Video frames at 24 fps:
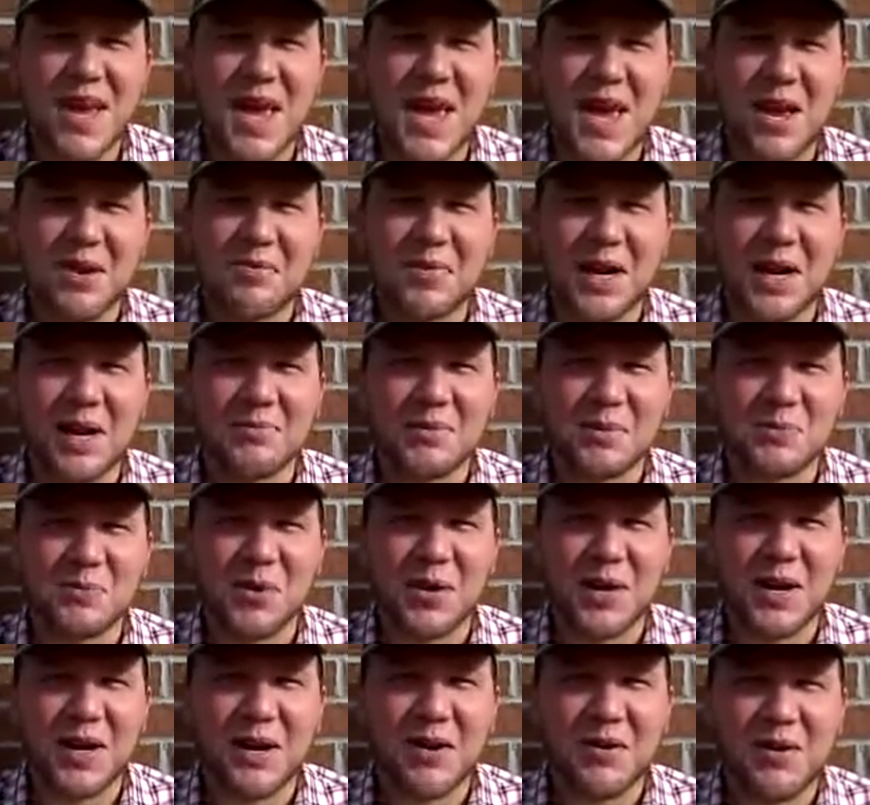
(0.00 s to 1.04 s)
Hey, my name's
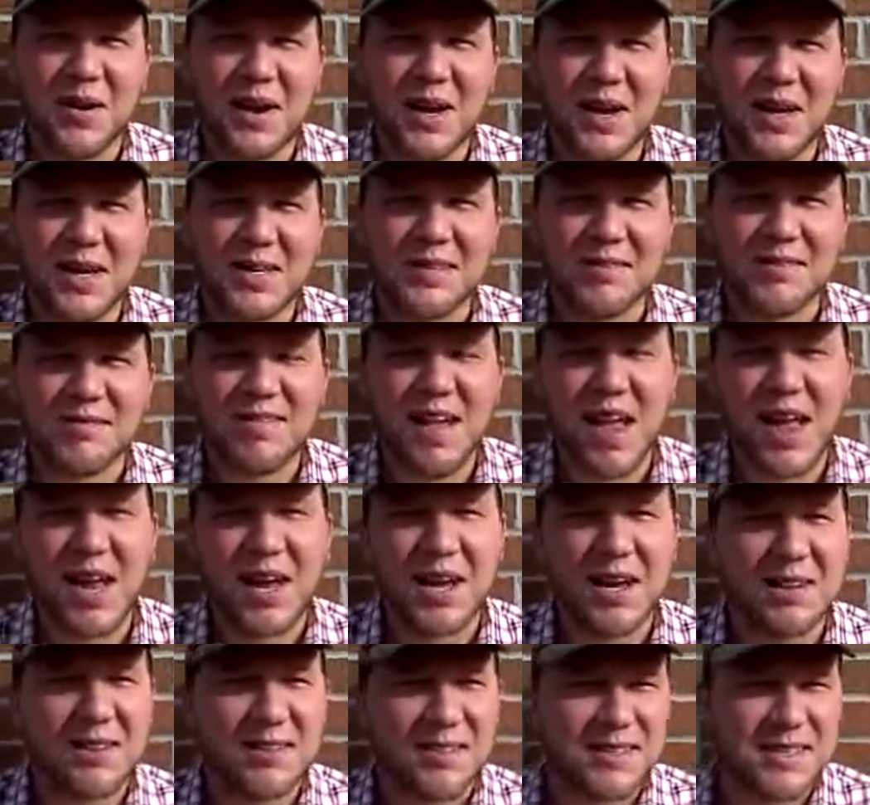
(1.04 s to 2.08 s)
Brian Gray,
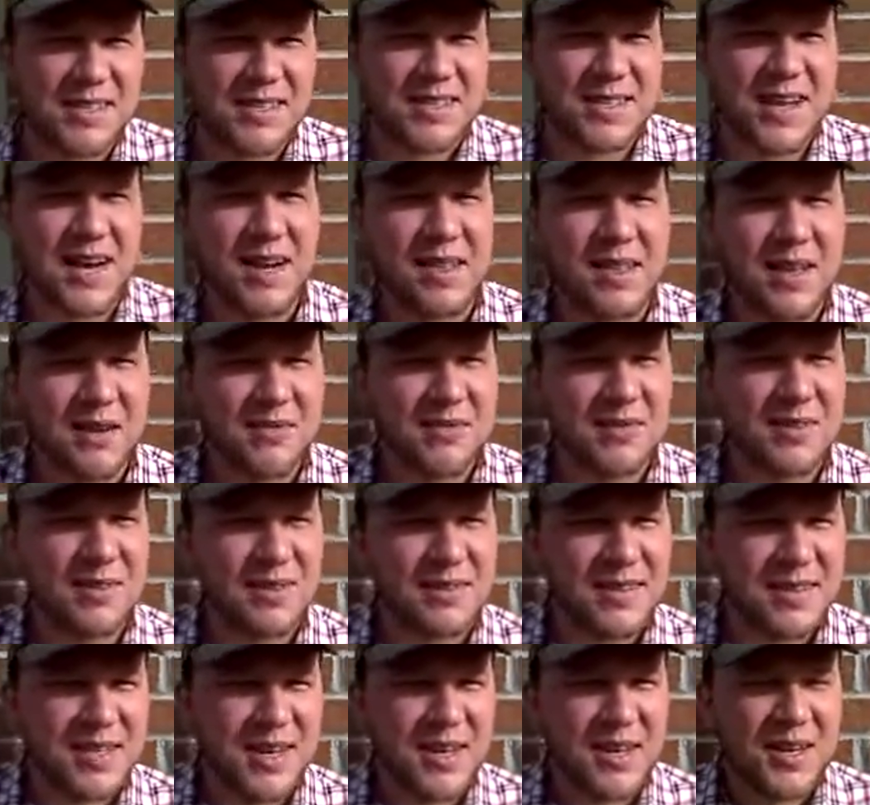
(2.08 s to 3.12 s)
and let's see, 9/11.
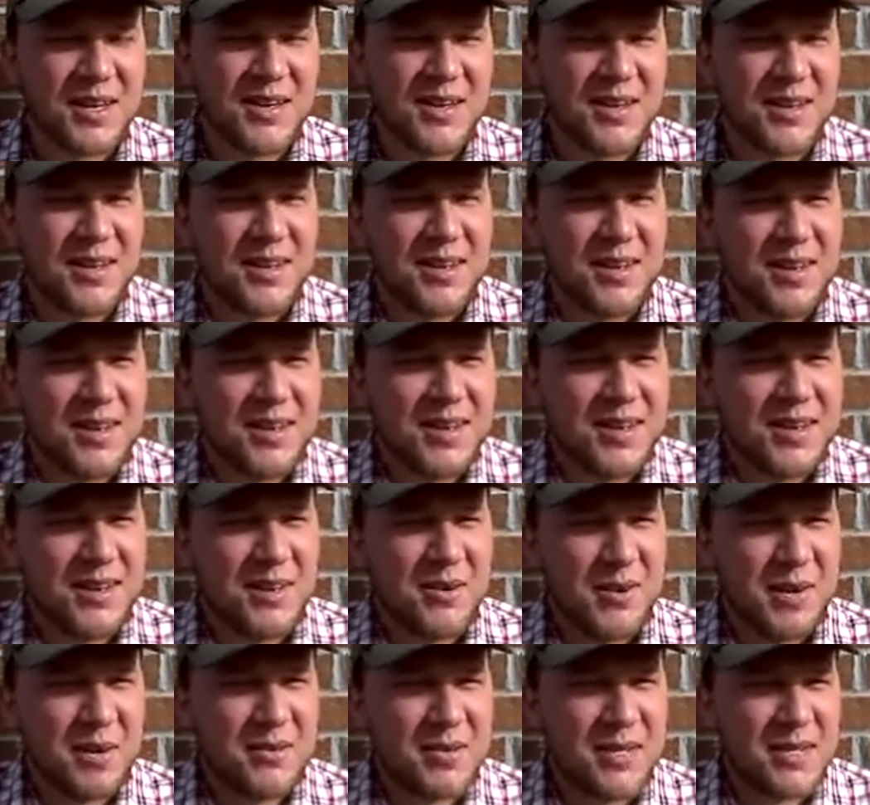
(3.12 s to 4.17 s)

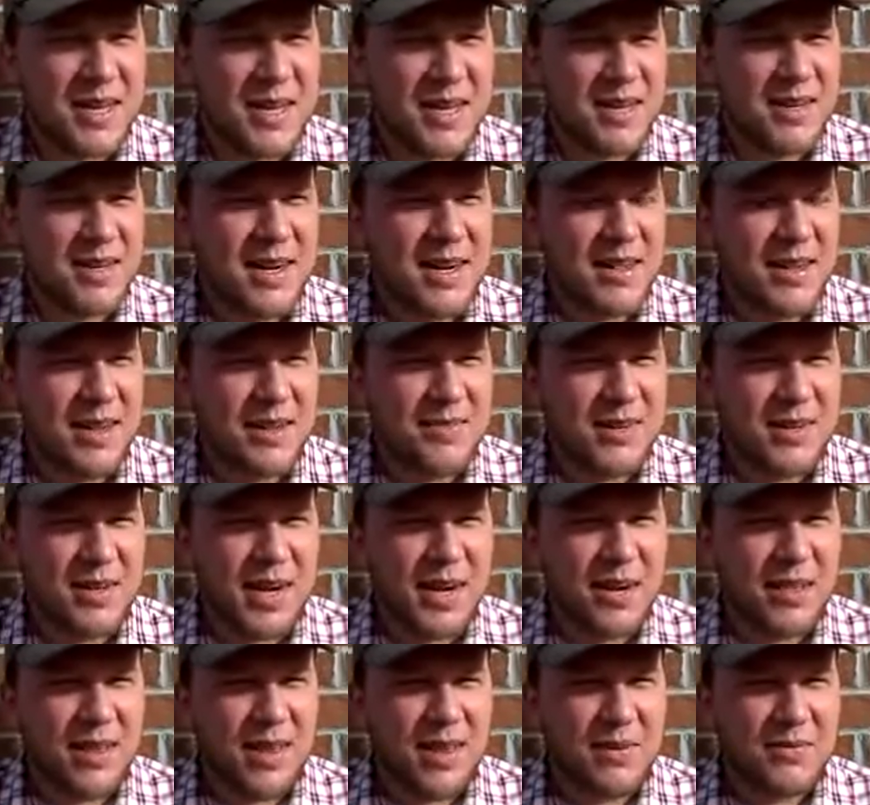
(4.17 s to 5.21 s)
Where was I at 9/11?
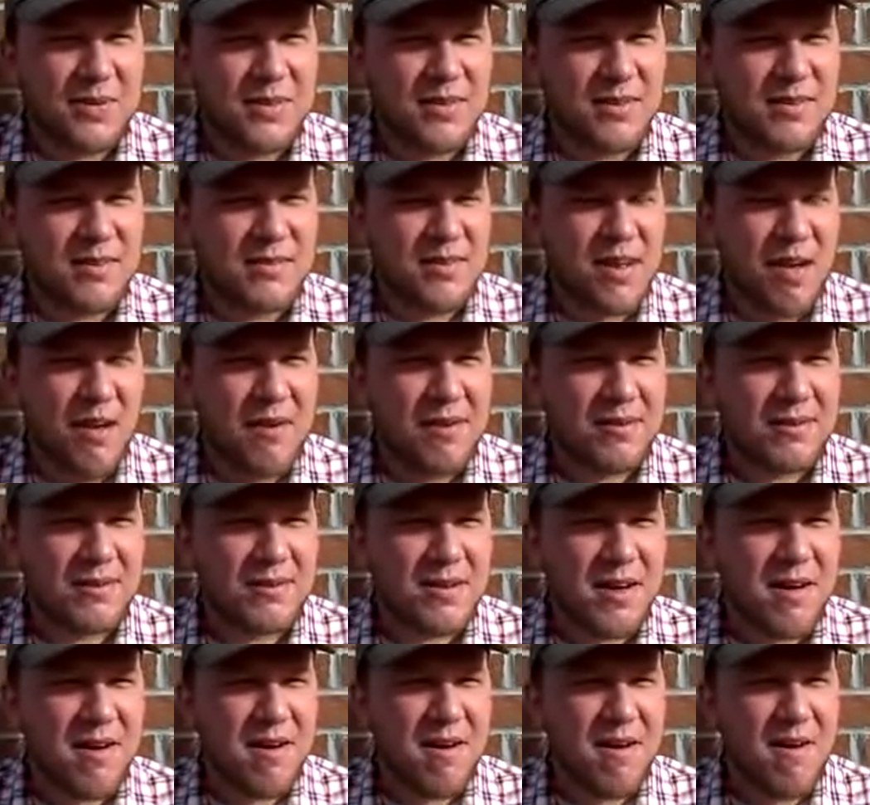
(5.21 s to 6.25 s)
9/11.
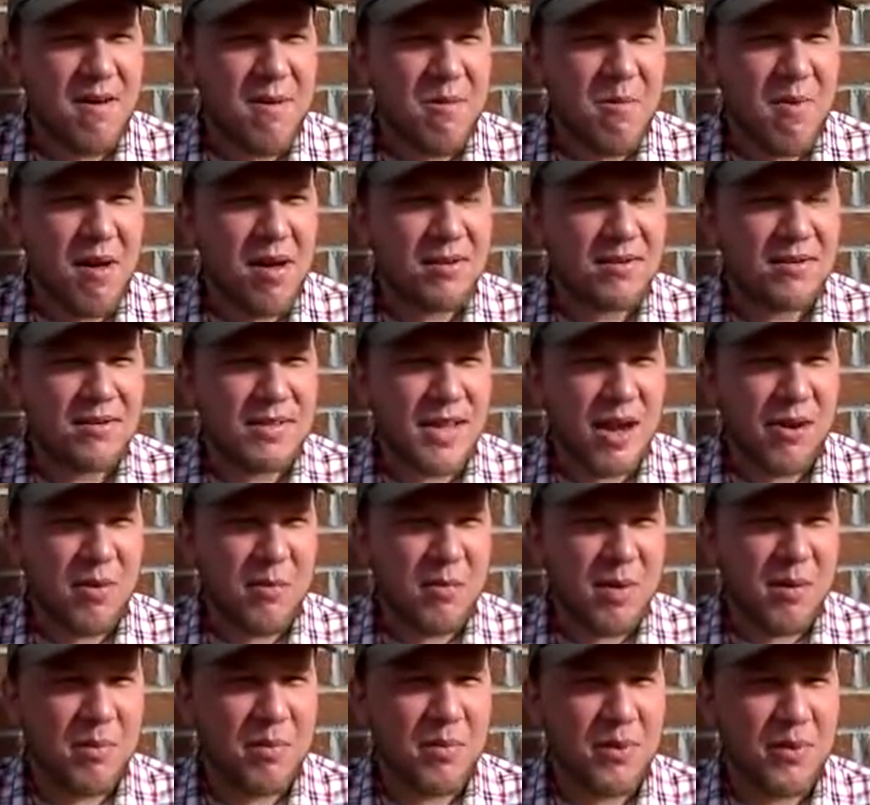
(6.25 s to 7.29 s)
I
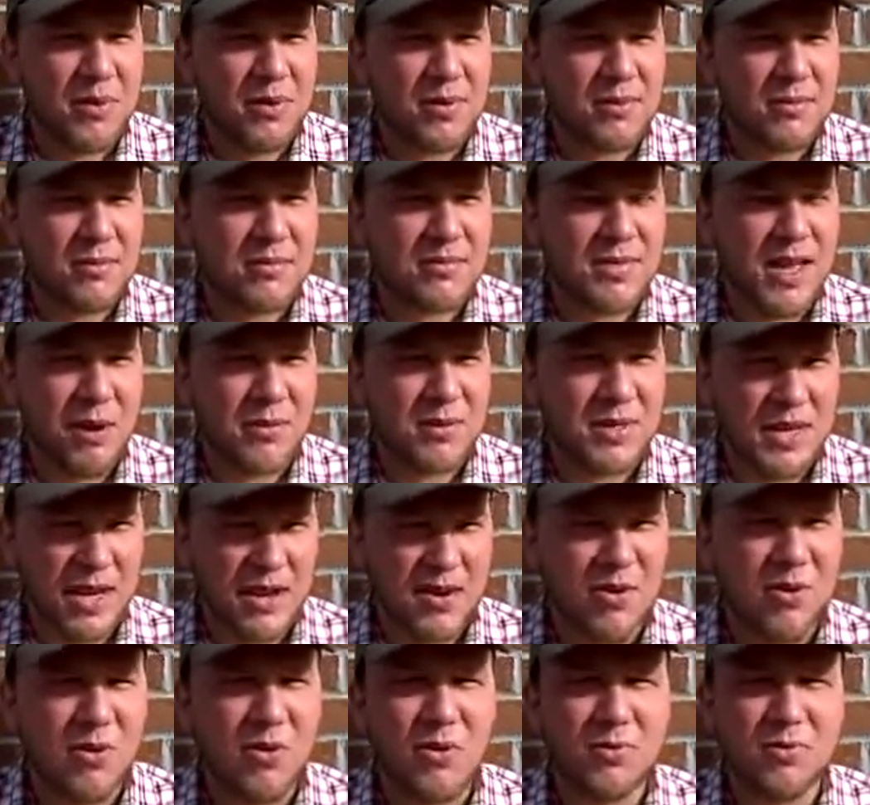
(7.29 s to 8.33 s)
remember I was
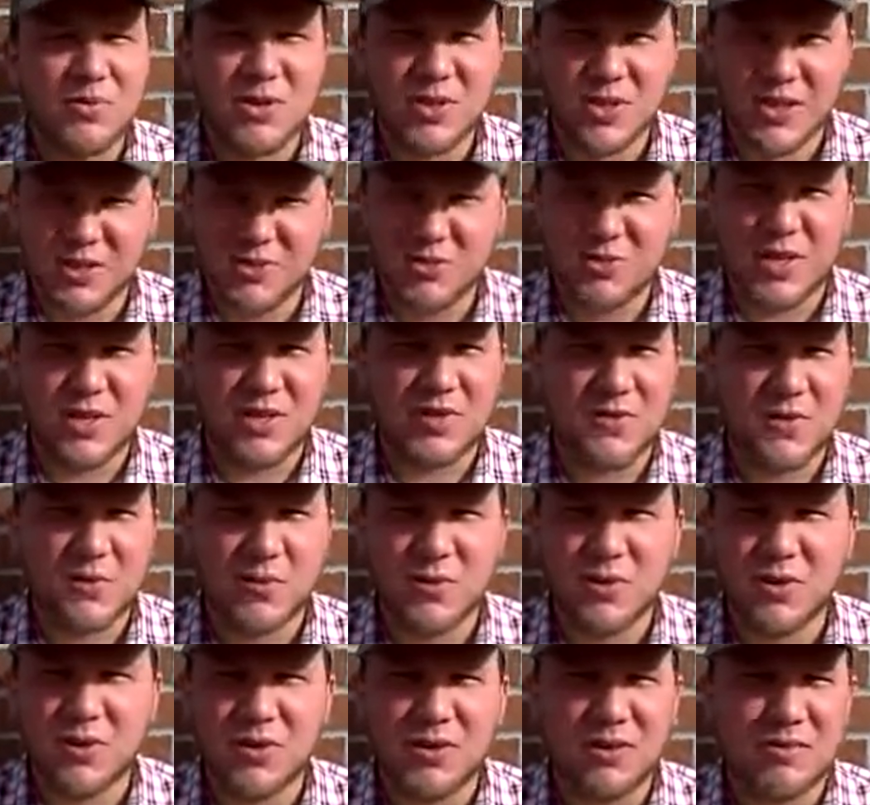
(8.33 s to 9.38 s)
at home just getting dressed for
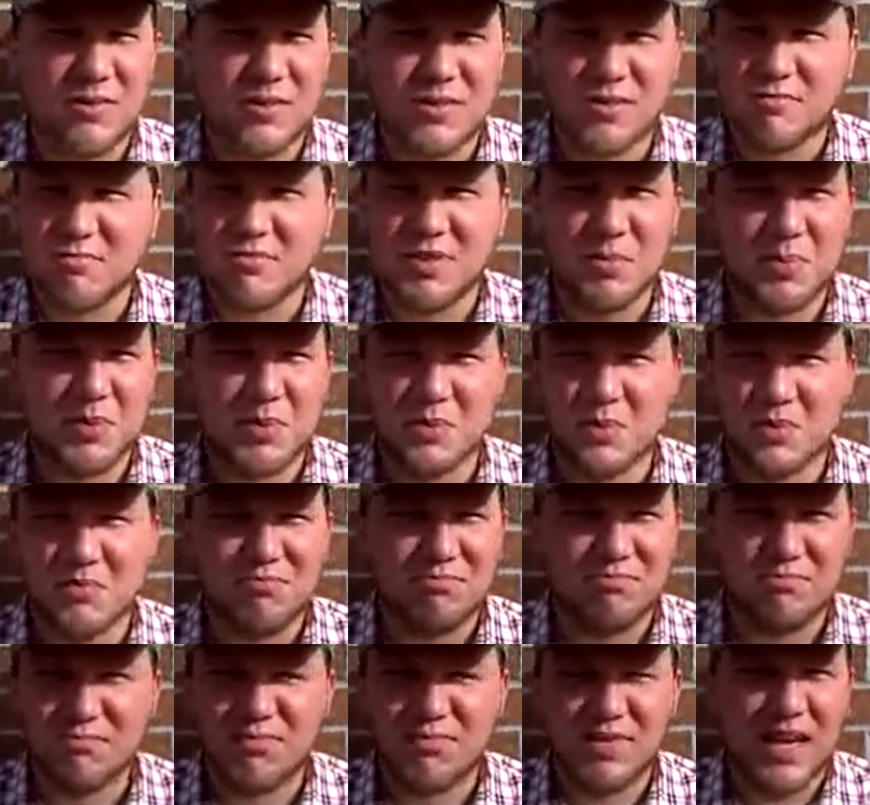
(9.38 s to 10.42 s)
work, just a typical
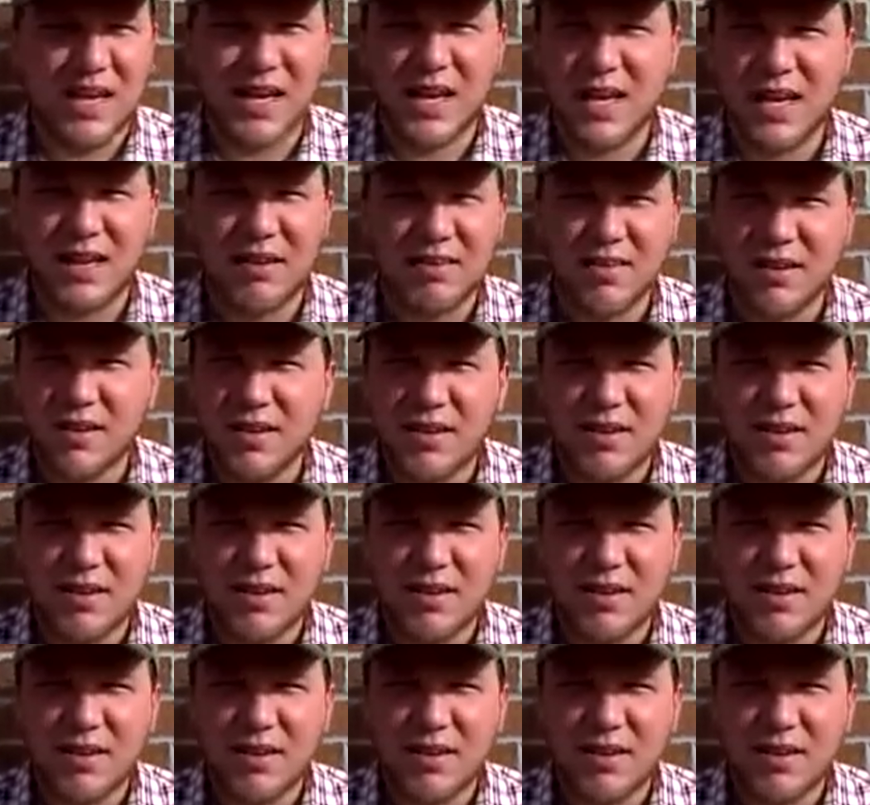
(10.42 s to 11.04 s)
day.